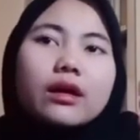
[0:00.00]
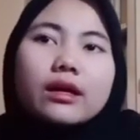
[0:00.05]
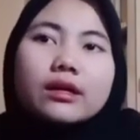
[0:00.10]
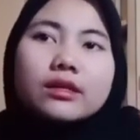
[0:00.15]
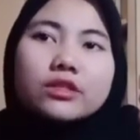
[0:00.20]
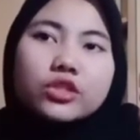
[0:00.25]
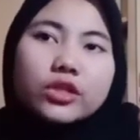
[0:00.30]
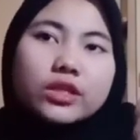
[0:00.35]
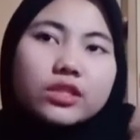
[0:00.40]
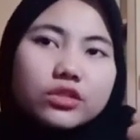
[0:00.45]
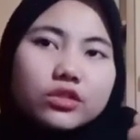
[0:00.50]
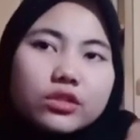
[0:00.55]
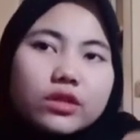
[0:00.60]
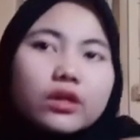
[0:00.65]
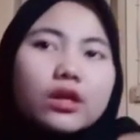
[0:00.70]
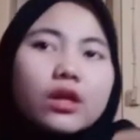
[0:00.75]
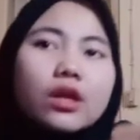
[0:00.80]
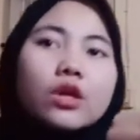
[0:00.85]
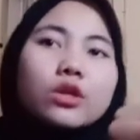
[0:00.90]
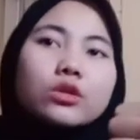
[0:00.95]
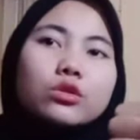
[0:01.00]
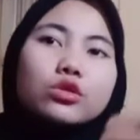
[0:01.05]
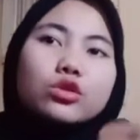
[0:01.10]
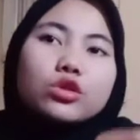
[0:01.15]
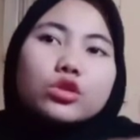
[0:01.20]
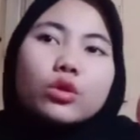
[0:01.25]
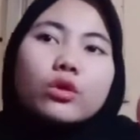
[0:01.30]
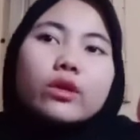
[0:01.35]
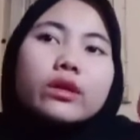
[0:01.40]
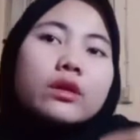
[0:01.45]
a gesture to
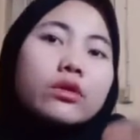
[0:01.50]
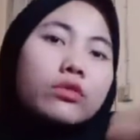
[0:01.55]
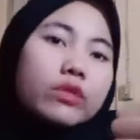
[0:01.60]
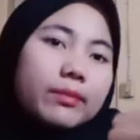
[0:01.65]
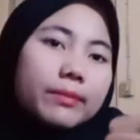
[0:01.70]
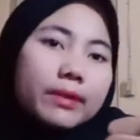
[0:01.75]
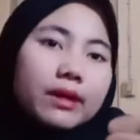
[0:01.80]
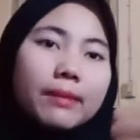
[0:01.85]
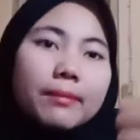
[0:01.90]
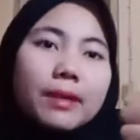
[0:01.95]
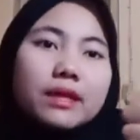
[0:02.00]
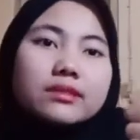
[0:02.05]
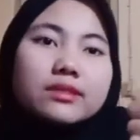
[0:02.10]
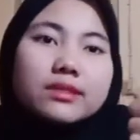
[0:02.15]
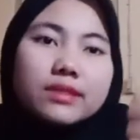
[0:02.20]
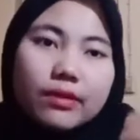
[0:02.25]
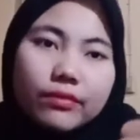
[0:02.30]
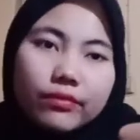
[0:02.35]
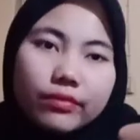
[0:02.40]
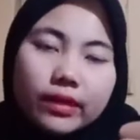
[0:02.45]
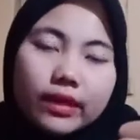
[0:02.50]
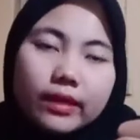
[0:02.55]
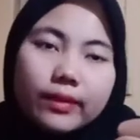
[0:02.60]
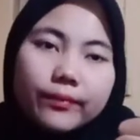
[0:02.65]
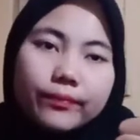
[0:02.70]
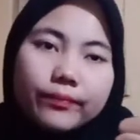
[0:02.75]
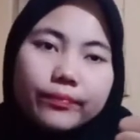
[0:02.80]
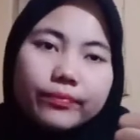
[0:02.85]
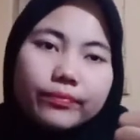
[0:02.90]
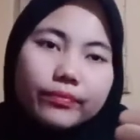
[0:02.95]
show agreement about something
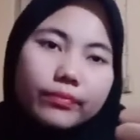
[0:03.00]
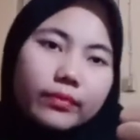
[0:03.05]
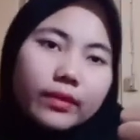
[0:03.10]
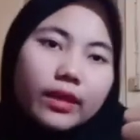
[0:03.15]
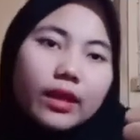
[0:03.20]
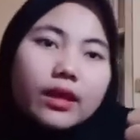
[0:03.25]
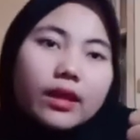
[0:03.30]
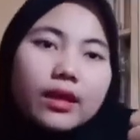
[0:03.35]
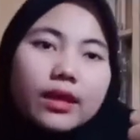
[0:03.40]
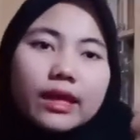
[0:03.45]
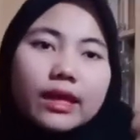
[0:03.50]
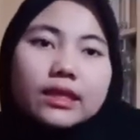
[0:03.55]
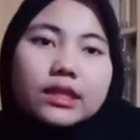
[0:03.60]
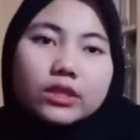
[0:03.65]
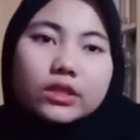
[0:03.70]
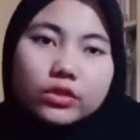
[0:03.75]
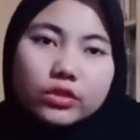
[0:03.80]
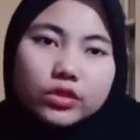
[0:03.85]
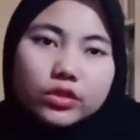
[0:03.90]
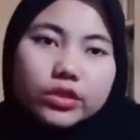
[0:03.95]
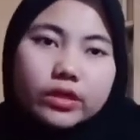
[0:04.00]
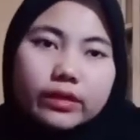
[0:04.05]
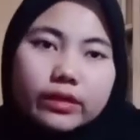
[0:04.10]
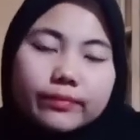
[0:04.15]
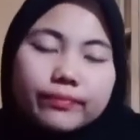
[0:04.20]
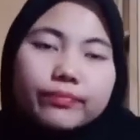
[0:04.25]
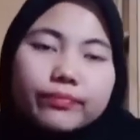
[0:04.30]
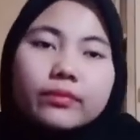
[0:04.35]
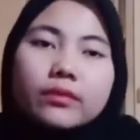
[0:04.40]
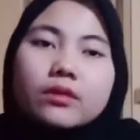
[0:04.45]
in Indonesia.
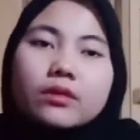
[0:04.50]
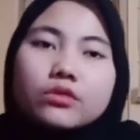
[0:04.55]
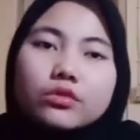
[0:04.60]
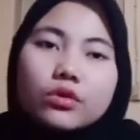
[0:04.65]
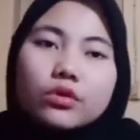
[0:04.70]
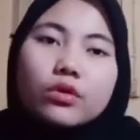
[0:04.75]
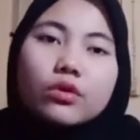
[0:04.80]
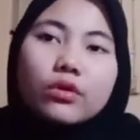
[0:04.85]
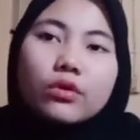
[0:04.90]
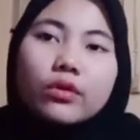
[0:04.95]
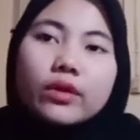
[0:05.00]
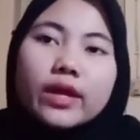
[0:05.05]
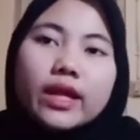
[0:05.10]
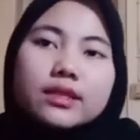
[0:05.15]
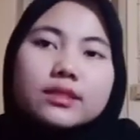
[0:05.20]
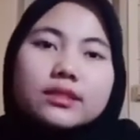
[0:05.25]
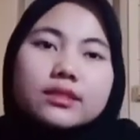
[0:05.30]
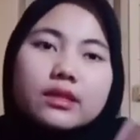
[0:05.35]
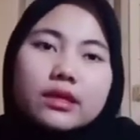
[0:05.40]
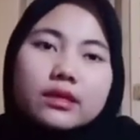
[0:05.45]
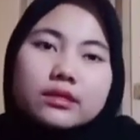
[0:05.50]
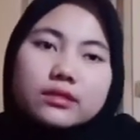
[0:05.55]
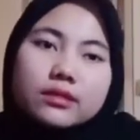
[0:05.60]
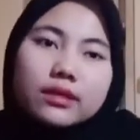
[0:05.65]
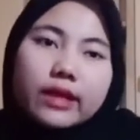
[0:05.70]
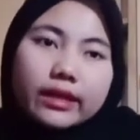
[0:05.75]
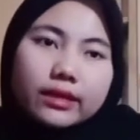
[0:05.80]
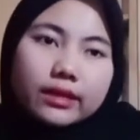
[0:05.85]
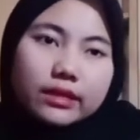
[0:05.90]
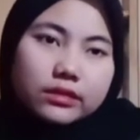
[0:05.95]
So next
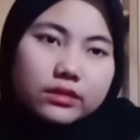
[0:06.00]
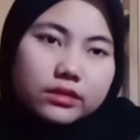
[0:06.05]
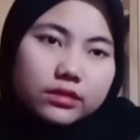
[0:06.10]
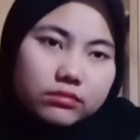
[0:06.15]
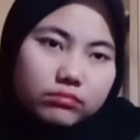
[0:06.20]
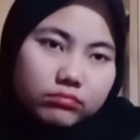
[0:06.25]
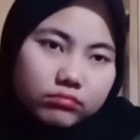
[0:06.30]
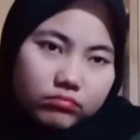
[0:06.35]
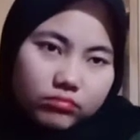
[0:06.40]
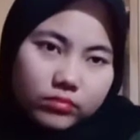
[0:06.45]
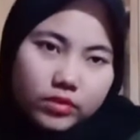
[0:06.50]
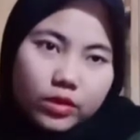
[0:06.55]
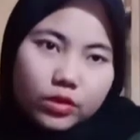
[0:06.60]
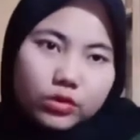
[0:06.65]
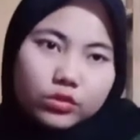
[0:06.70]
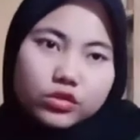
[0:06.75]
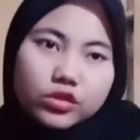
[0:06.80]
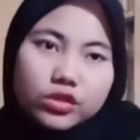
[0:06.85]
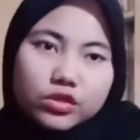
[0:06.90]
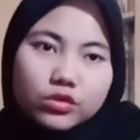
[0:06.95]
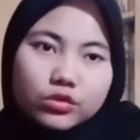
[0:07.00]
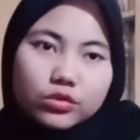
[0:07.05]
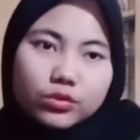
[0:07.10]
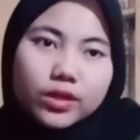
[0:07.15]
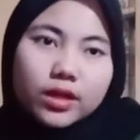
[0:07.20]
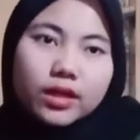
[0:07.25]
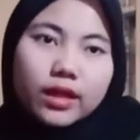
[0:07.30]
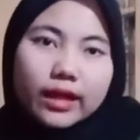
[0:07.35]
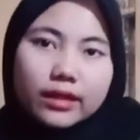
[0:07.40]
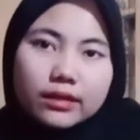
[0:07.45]
is like this. You're just
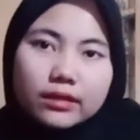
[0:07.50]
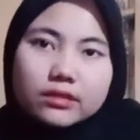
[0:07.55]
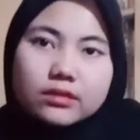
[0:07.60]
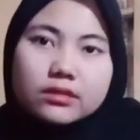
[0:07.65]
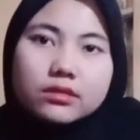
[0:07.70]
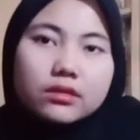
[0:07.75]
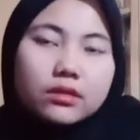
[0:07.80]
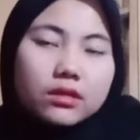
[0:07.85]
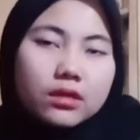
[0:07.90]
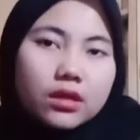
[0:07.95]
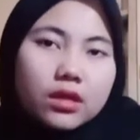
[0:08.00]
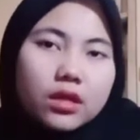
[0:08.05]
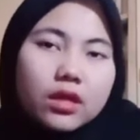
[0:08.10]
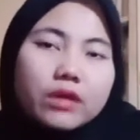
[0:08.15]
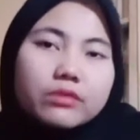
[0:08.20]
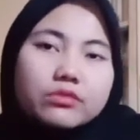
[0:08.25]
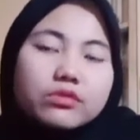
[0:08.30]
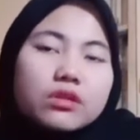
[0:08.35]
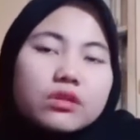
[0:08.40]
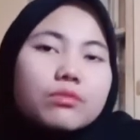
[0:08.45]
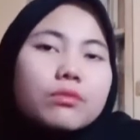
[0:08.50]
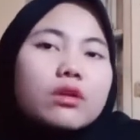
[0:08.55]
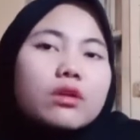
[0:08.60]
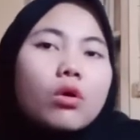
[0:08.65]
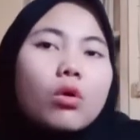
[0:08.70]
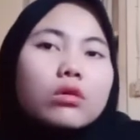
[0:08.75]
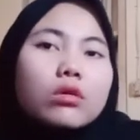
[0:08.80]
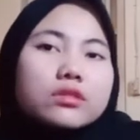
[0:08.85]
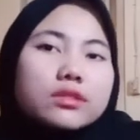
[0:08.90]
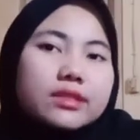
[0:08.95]
doing like this. If
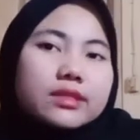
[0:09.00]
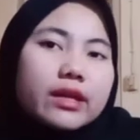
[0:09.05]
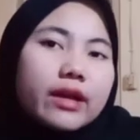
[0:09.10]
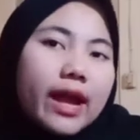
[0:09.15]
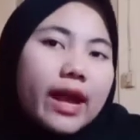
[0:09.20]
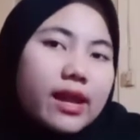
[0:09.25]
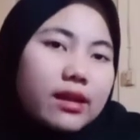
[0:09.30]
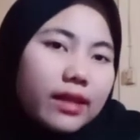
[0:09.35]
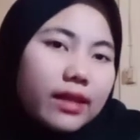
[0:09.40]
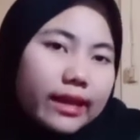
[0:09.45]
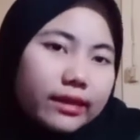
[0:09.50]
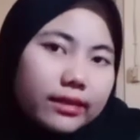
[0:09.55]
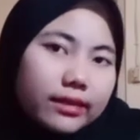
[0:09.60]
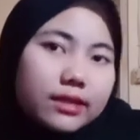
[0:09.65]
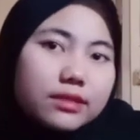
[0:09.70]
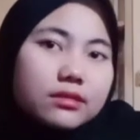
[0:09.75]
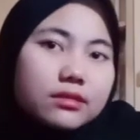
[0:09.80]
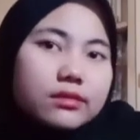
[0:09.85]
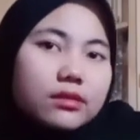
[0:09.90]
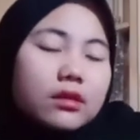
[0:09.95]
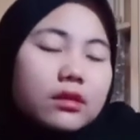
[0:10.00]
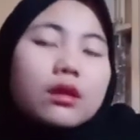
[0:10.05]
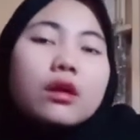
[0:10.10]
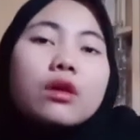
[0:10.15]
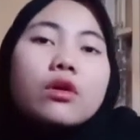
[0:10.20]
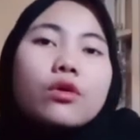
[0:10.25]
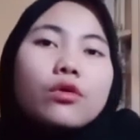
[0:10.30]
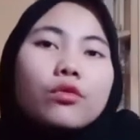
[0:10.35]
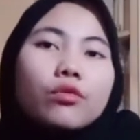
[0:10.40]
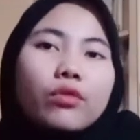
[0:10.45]
someone holds their hand like this,
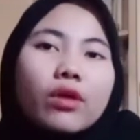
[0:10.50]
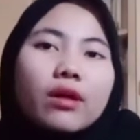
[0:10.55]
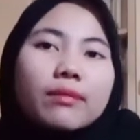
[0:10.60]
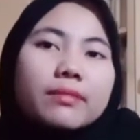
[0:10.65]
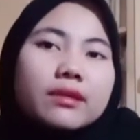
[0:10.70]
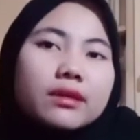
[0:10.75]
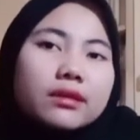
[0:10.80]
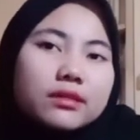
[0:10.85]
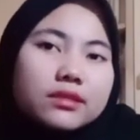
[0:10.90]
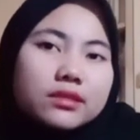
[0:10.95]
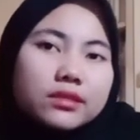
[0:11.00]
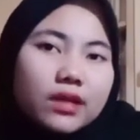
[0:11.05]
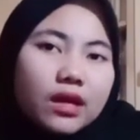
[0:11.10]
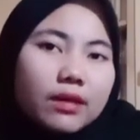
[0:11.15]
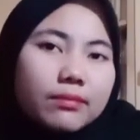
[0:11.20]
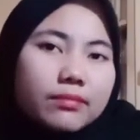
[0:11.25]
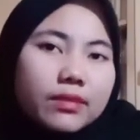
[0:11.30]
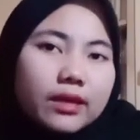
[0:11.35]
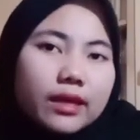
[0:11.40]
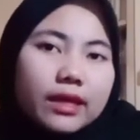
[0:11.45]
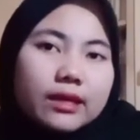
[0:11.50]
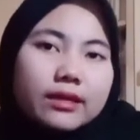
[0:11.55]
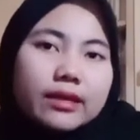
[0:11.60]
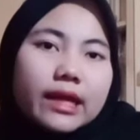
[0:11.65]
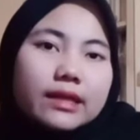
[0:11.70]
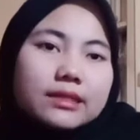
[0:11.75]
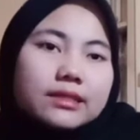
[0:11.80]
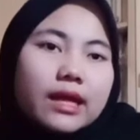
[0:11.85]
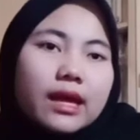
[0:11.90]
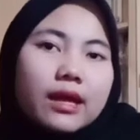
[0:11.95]
rubbing the thumb,
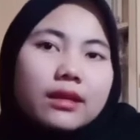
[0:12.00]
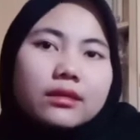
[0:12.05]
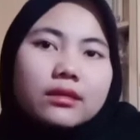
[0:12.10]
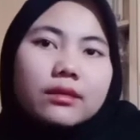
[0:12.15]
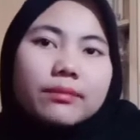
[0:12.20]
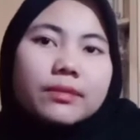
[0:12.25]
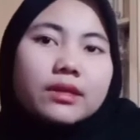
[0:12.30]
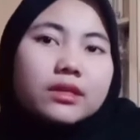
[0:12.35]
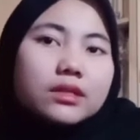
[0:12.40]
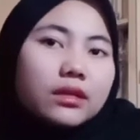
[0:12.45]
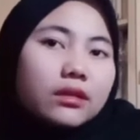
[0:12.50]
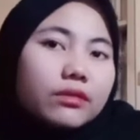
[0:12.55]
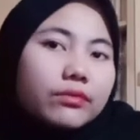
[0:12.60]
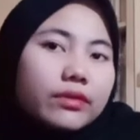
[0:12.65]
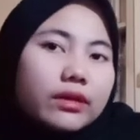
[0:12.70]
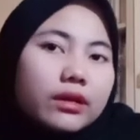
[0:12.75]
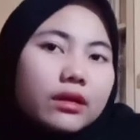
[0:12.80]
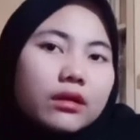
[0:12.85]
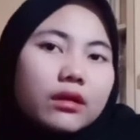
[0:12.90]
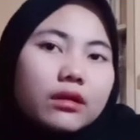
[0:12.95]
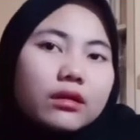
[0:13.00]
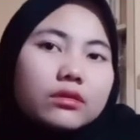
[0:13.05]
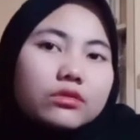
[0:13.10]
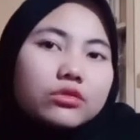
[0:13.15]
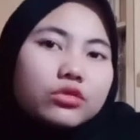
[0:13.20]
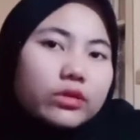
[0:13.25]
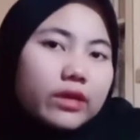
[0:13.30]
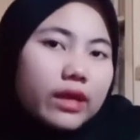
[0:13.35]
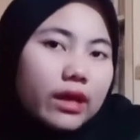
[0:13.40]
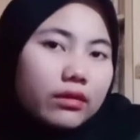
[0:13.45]
index, and the middle finger
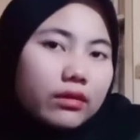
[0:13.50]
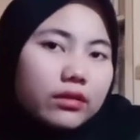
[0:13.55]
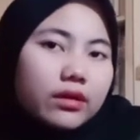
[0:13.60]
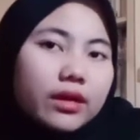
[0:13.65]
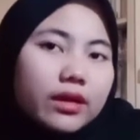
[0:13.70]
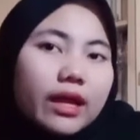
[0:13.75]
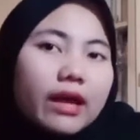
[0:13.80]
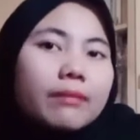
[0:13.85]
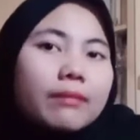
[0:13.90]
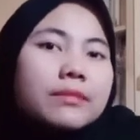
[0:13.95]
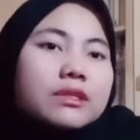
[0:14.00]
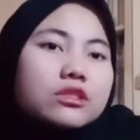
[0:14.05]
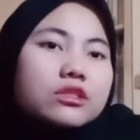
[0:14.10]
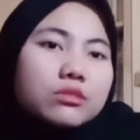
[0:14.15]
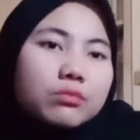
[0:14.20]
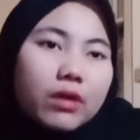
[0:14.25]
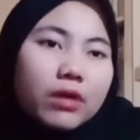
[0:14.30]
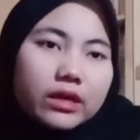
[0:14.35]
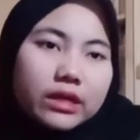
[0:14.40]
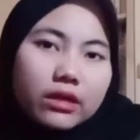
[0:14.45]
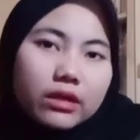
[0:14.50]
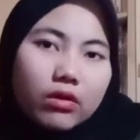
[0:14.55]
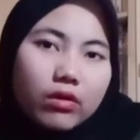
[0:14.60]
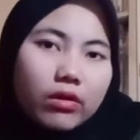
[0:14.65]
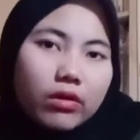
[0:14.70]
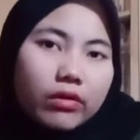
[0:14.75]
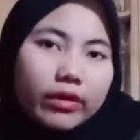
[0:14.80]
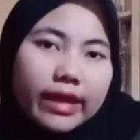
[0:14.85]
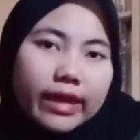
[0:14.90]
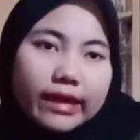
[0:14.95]
together, that means money
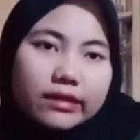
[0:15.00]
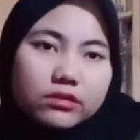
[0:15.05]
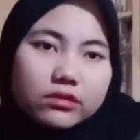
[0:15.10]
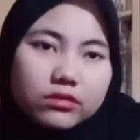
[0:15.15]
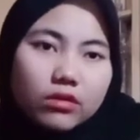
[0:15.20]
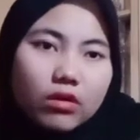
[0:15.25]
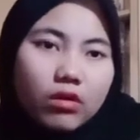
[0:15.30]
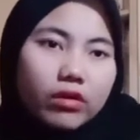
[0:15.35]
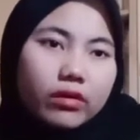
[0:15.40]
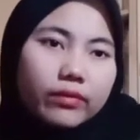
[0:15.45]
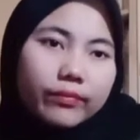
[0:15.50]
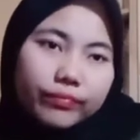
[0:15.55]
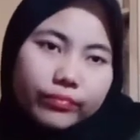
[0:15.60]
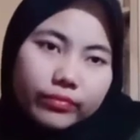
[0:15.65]
or cash or